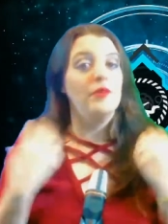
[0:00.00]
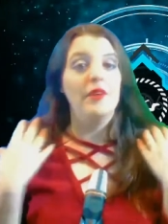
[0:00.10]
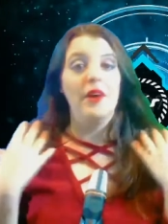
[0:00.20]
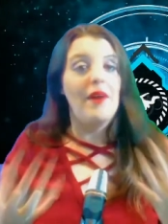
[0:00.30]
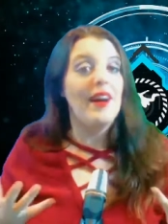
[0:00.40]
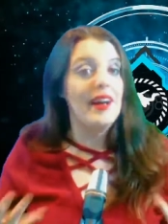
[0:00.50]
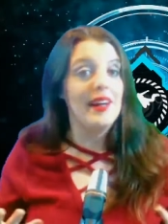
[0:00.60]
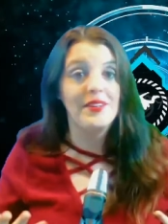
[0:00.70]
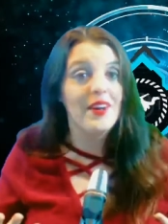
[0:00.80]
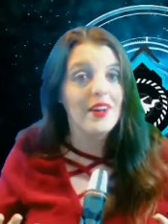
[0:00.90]
you know I
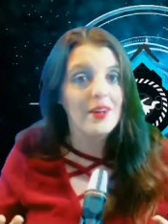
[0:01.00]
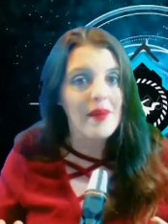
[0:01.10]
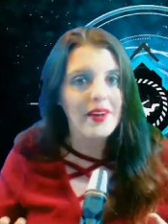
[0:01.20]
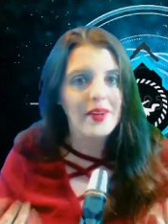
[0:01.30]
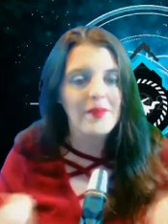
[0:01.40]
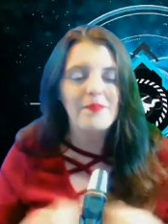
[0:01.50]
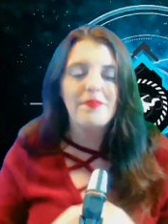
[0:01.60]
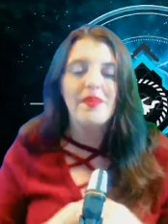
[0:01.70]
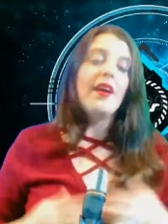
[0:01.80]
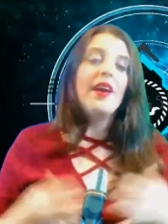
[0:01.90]
had to talk about it.
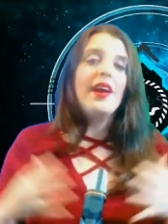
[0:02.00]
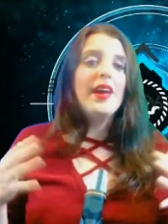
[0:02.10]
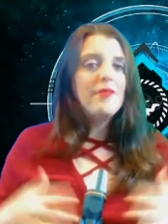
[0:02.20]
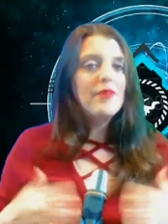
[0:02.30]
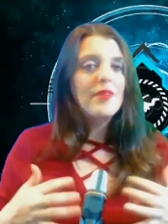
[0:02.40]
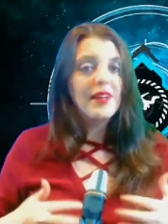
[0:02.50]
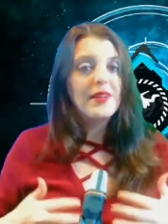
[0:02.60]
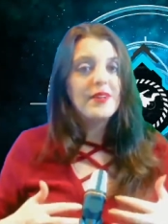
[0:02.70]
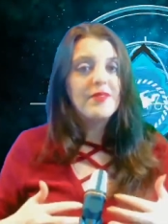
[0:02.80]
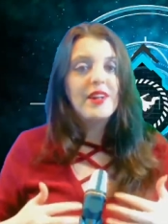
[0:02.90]
If you like
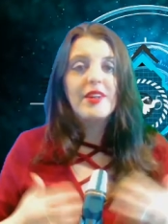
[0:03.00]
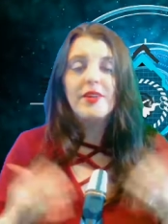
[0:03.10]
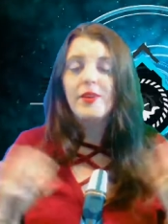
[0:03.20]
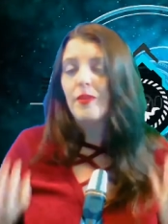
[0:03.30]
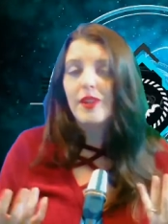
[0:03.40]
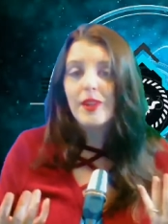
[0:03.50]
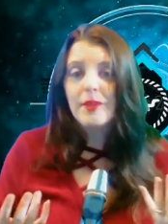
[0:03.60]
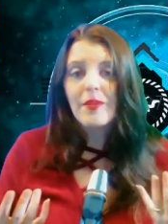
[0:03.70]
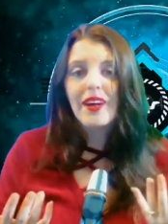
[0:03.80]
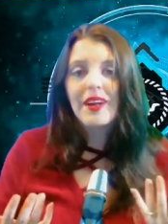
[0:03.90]
this video and you want to see
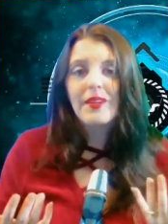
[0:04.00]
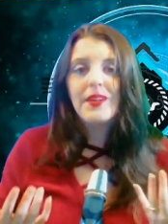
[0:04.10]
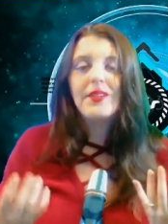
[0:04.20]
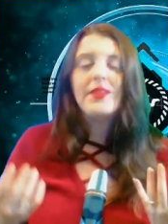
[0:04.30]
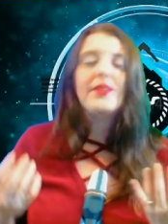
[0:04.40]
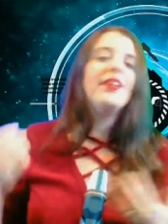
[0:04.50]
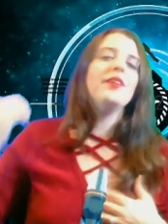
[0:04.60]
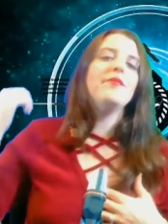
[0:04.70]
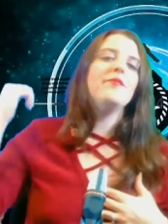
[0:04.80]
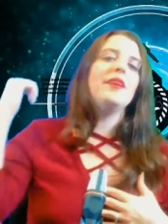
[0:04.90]
more like this,
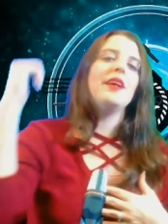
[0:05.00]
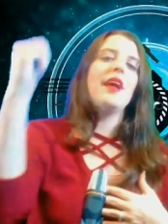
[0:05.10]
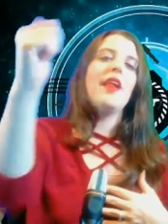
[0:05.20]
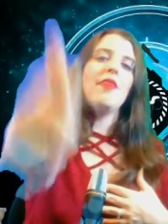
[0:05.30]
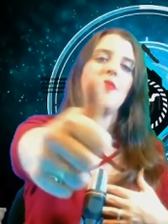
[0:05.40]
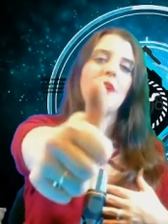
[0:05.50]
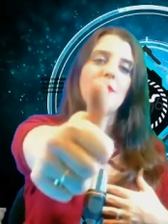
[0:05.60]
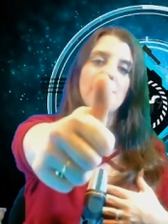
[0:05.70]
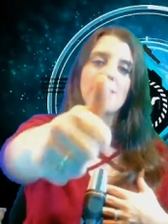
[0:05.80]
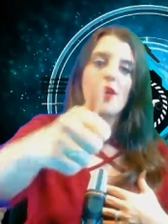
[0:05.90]
give me a
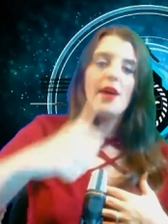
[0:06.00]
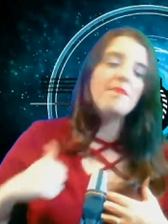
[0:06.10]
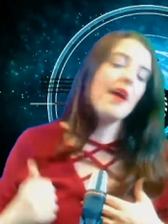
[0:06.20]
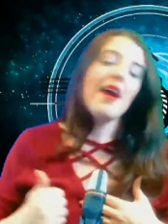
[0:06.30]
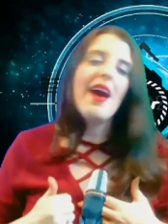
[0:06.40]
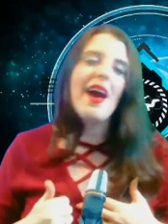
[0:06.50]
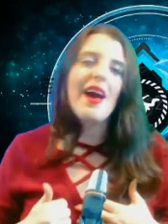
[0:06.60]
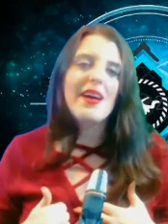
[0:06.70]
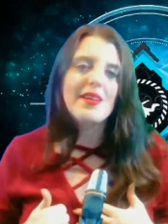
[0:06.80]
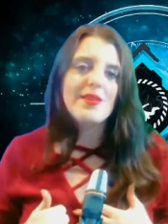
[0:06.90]
thumbs up
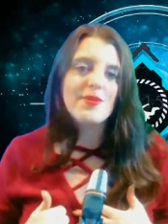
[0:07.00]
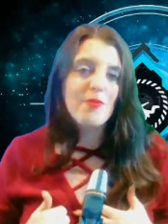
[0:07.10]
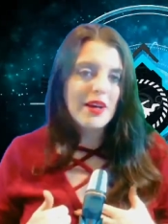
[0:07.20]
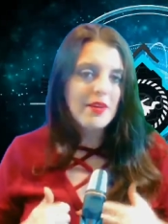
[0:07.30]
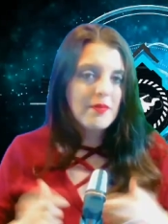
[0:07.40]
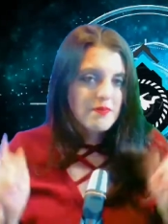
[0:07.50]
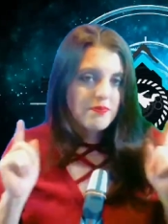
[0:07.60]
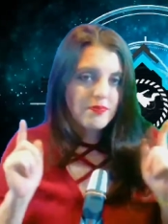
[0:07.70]
as well.